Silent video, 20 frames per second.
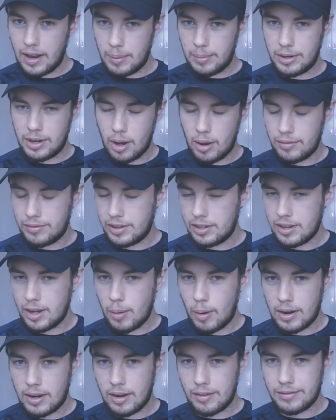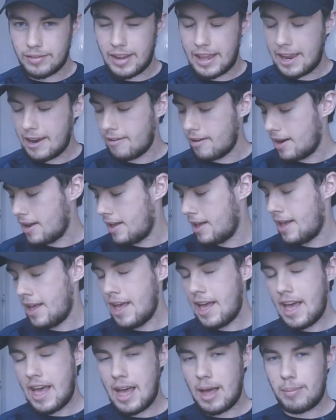Let me know if you do, I'd love to hear it.
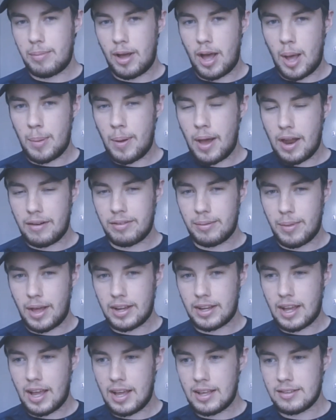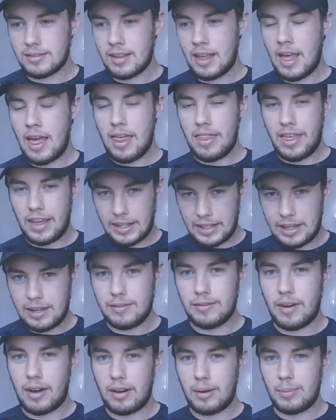But apart from that, guys, thank
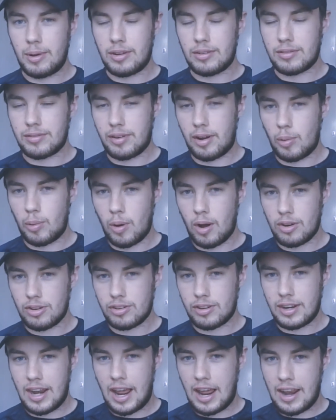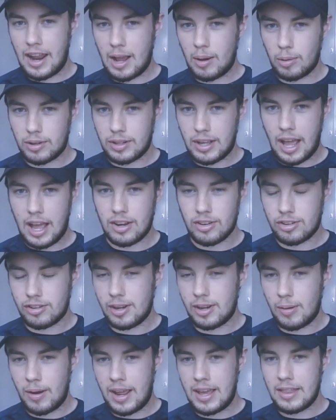you very much for watching, and I will catch
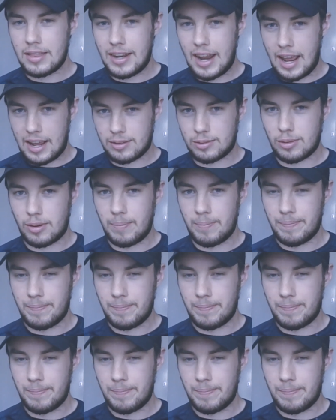you in the next one.